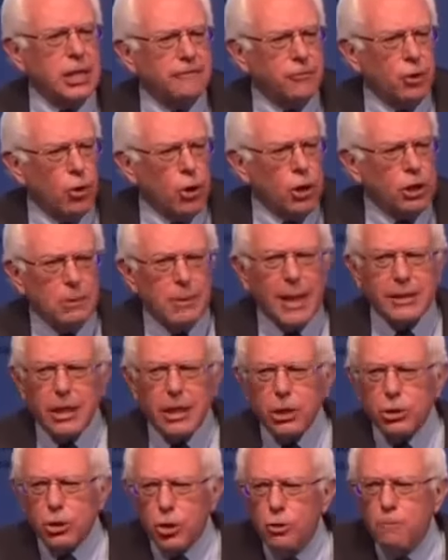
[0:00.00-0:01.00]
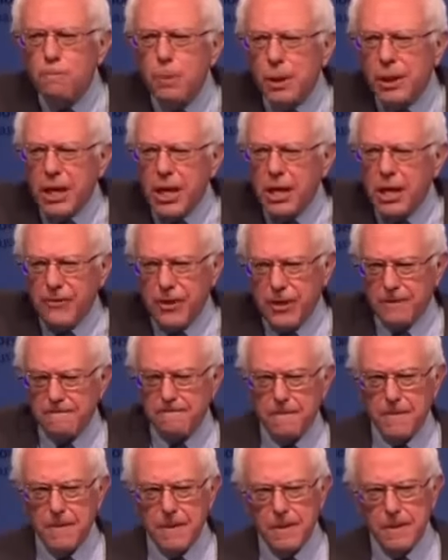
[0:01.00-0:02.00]
have talked about that you believe
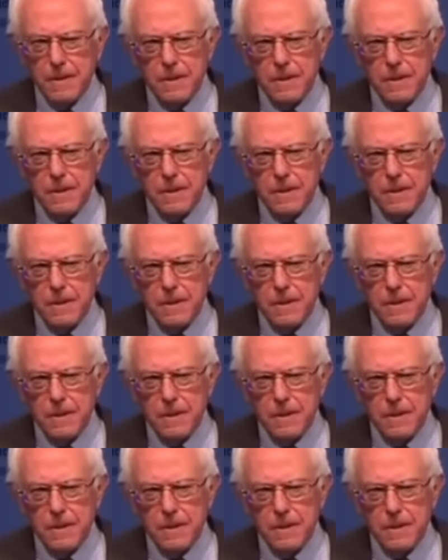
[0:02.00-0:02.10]
in